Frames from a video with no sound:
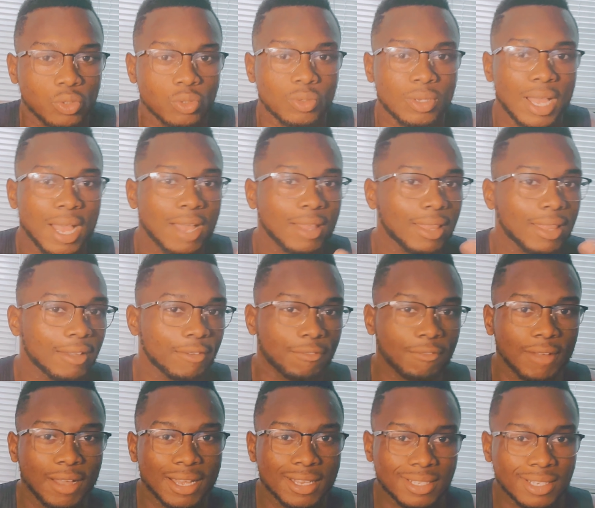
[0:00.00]
You got like
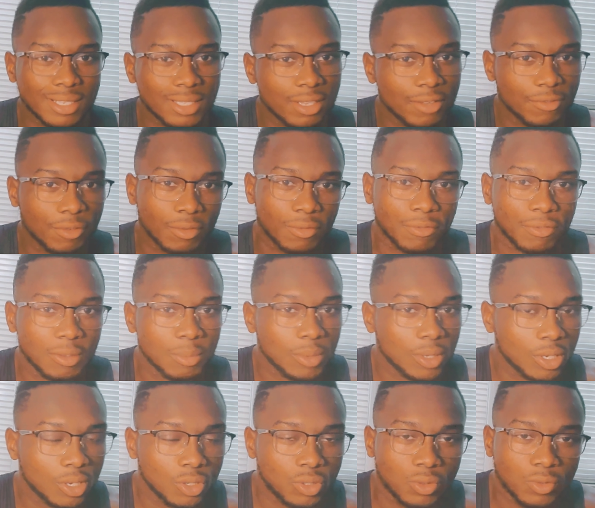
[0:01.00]
5-6 different
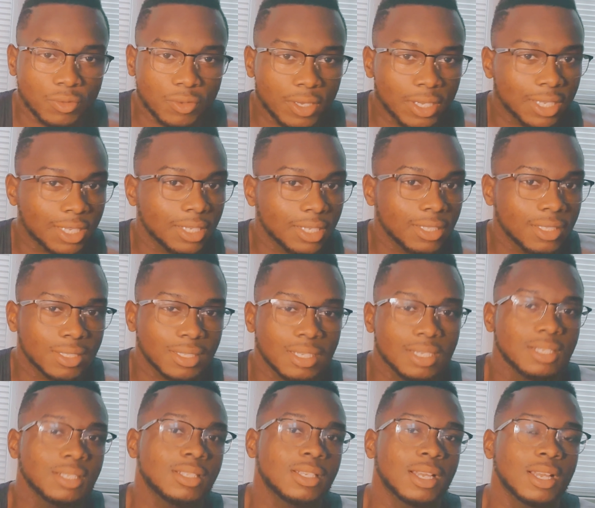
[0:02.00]
females you fucking at the
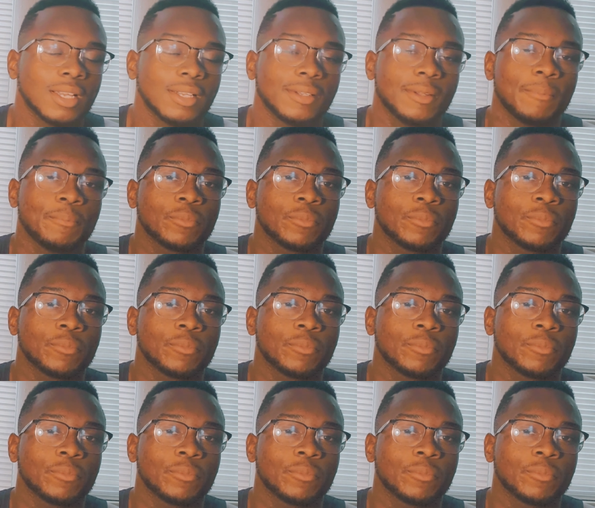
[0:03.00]
same time,